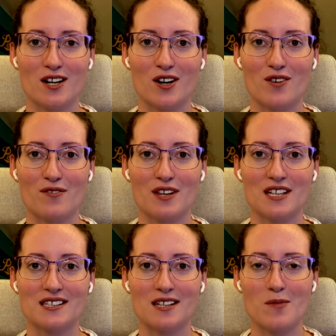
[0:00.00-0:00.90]
over
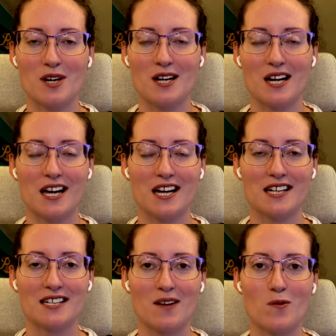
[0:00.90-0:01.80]
this summer,
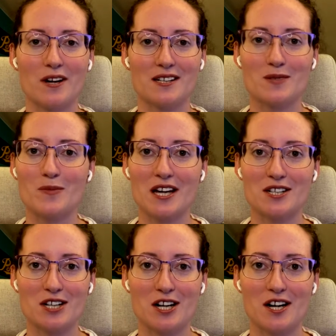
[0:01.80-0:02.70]
and I wanted to make
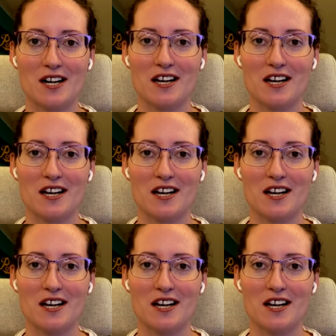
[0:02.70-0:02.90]
sure